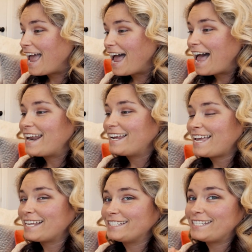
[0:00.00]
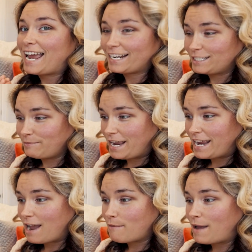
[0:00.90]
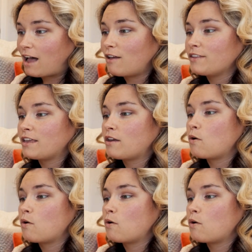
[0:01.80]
had a guest text me about